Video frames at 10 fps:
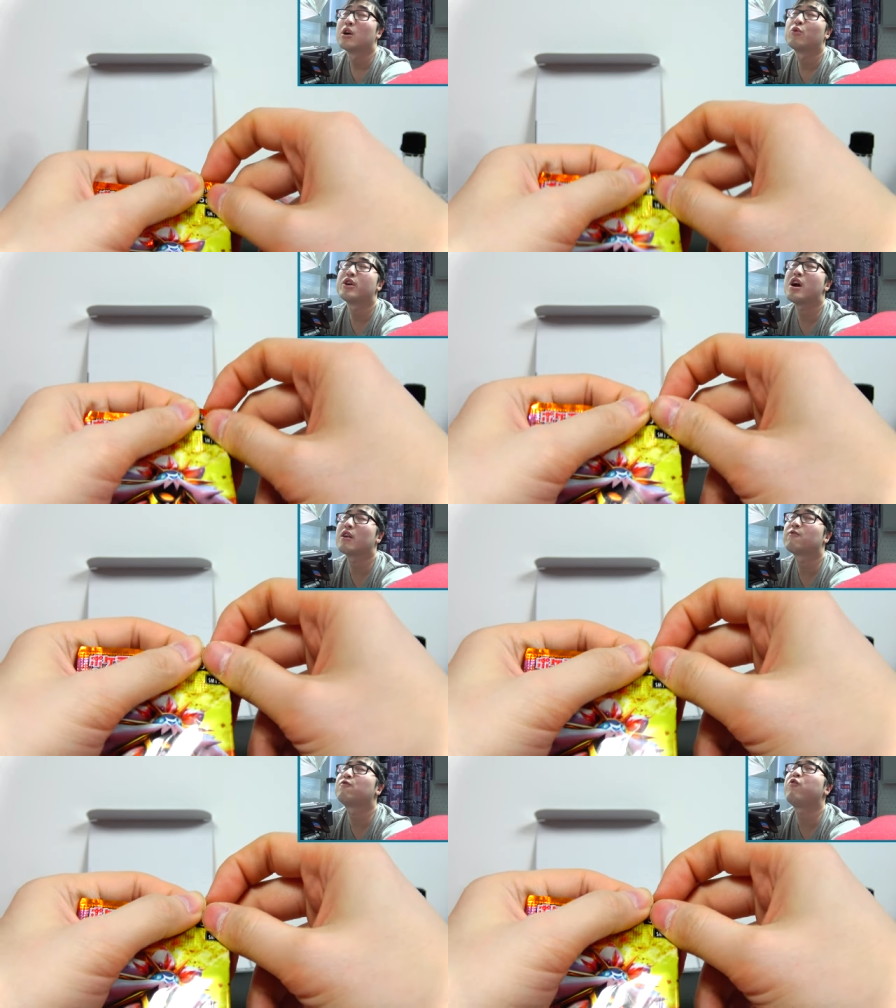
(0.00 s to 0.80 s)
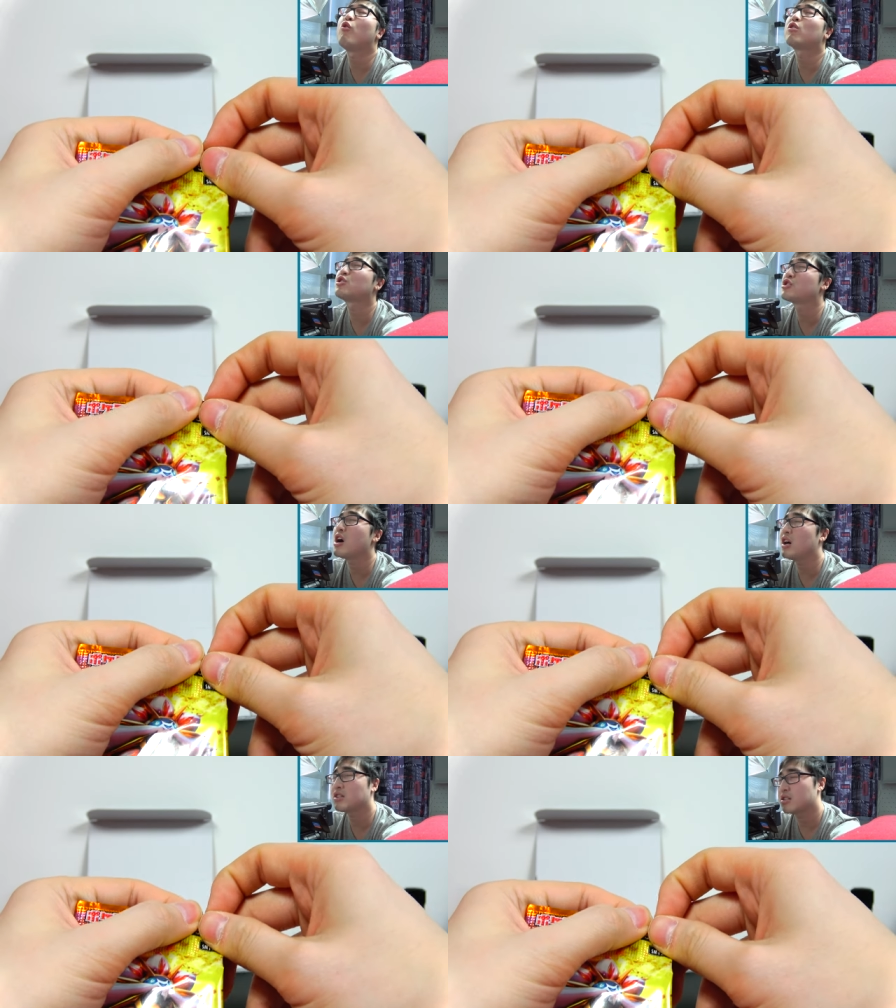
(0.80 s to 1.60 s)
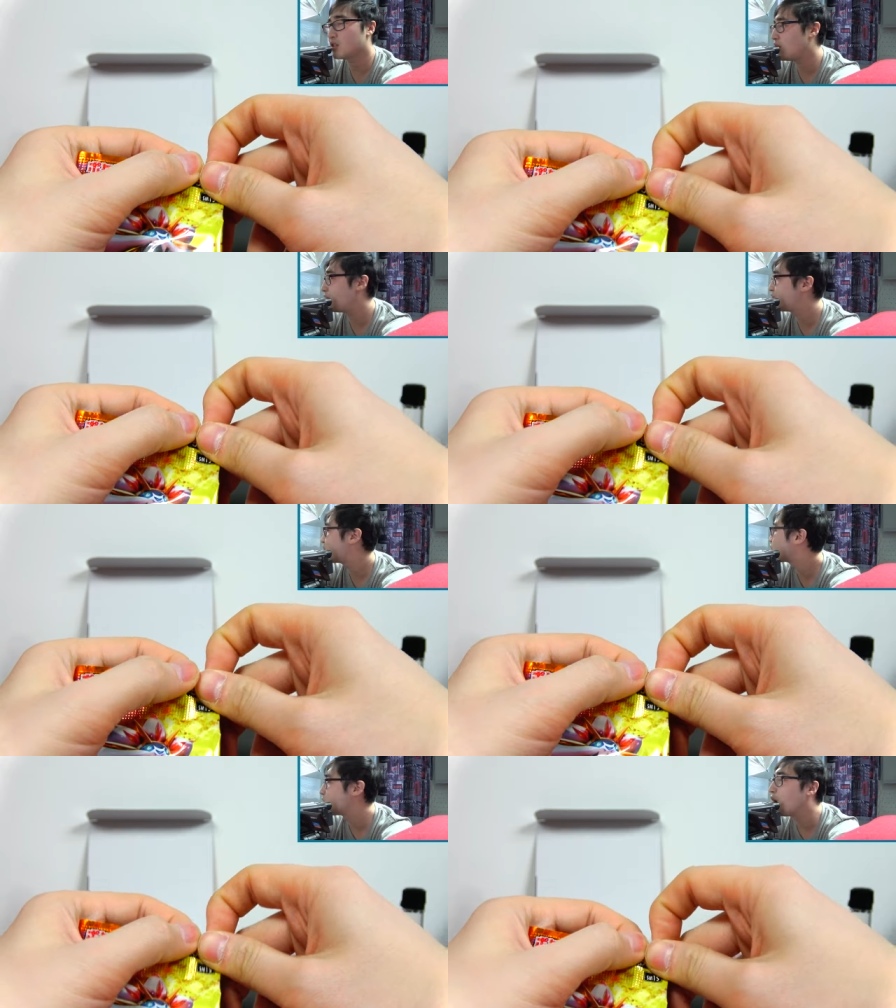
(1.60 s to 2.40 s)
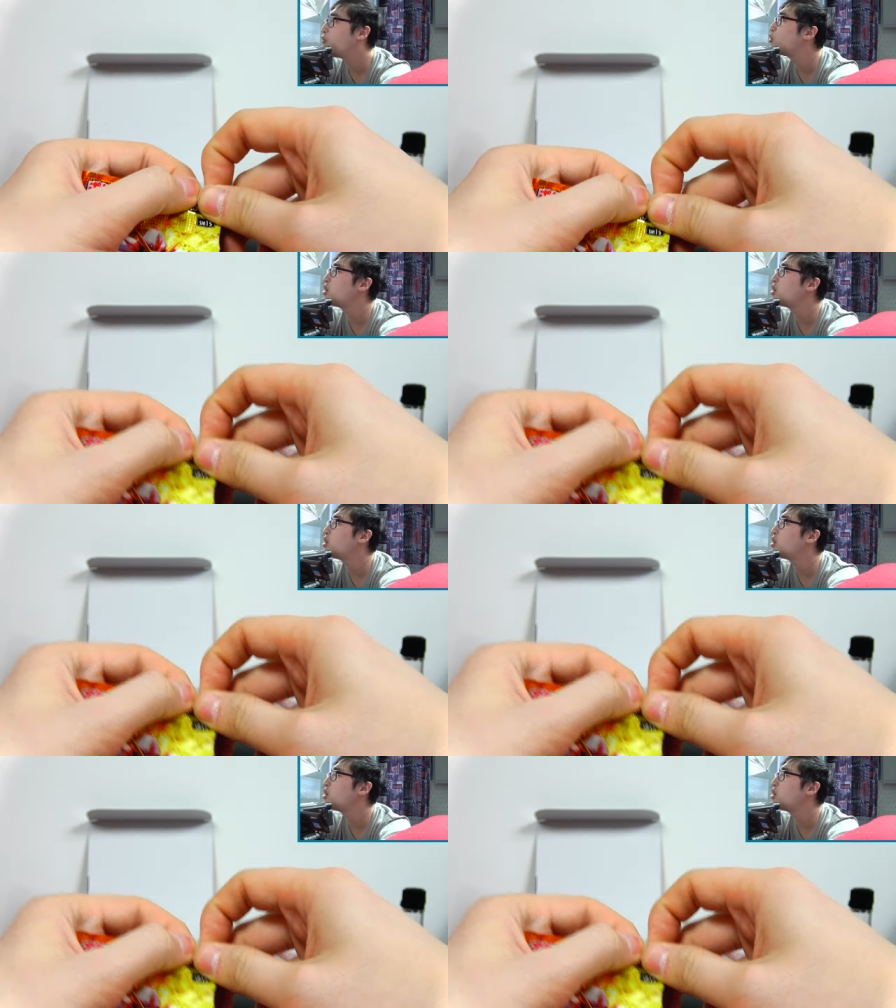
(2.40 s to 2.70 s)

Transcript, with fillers: We had four shots of stuff.